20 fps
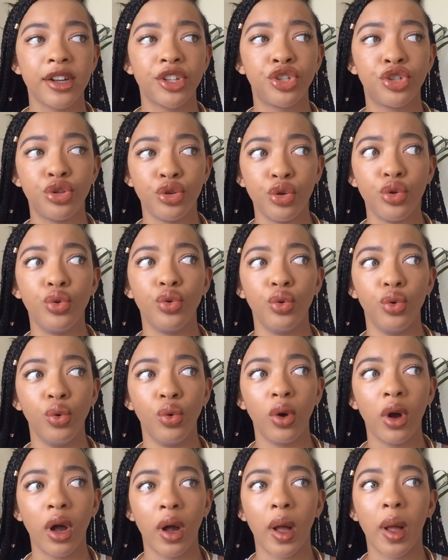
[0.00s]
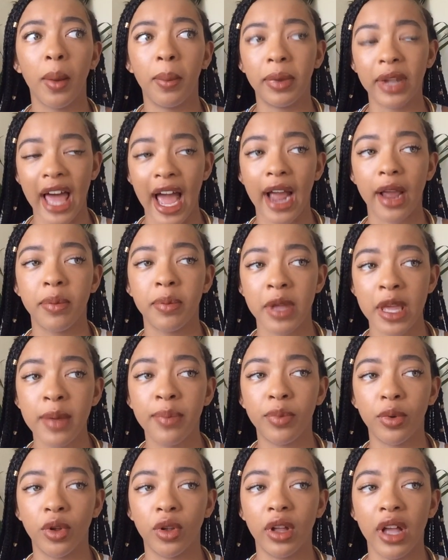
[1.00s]
to black
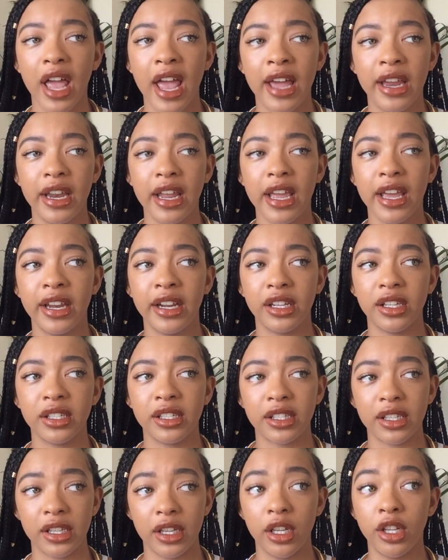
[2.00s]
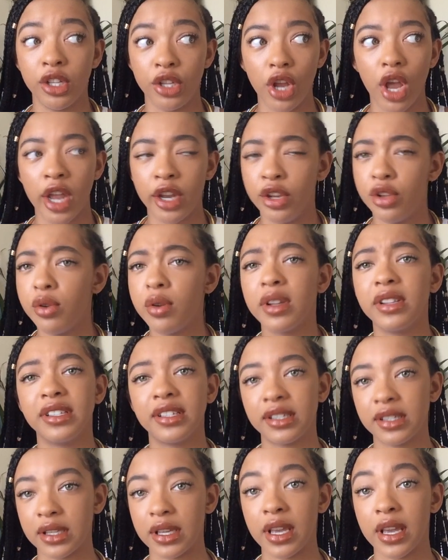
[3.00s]
people, and it is and you can
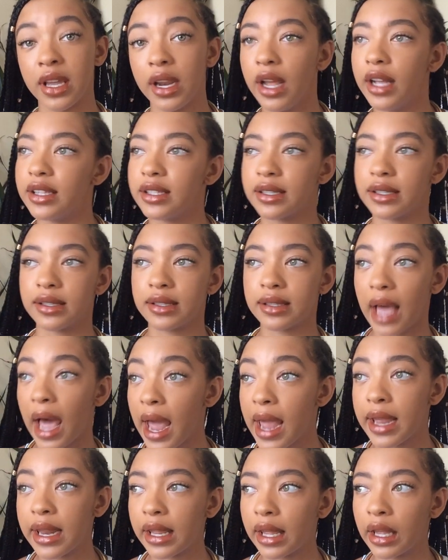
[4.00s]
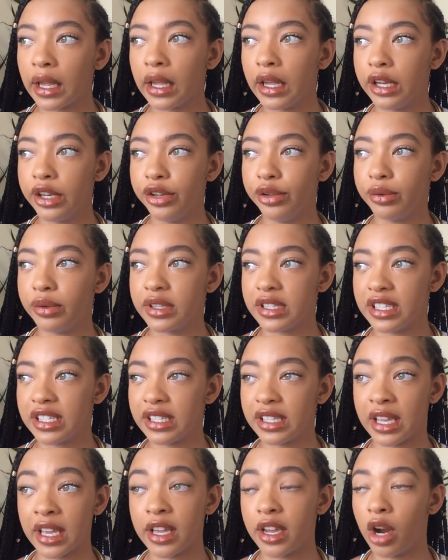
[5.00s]
see it in society, and you can
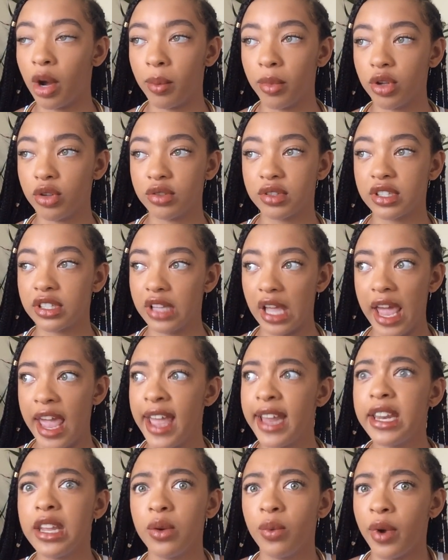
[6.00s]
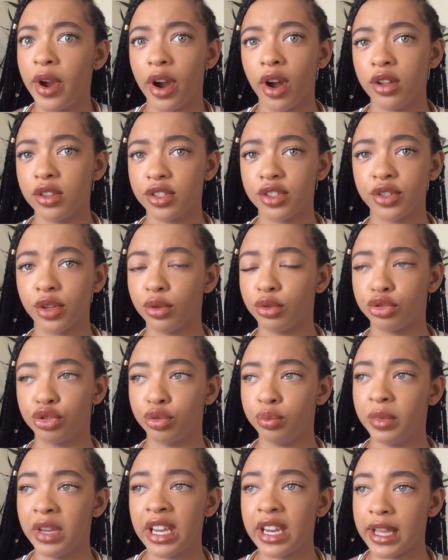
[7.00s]
see it almost anywhere on
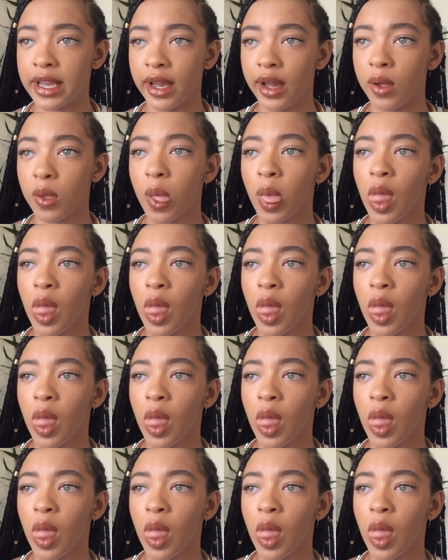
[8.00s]
social media,